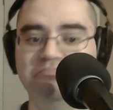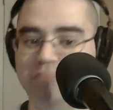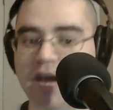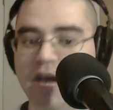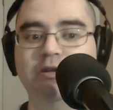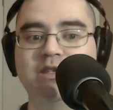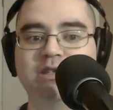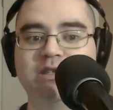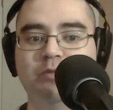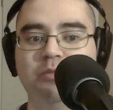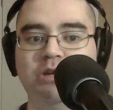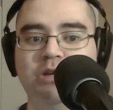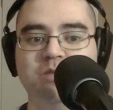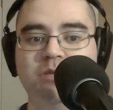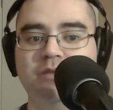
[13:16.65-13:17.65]
Now it's the
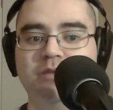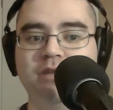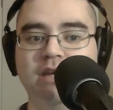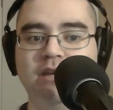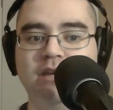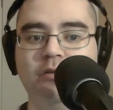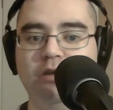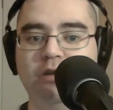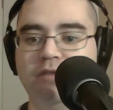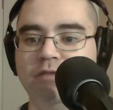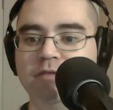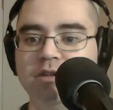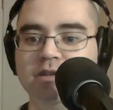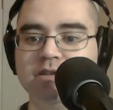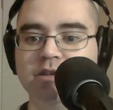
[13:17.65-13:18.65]
replacement, the
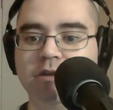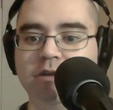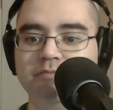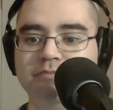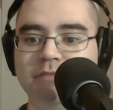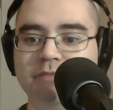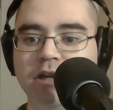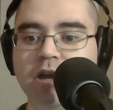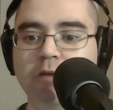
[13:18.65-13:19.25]
3050. So there you go.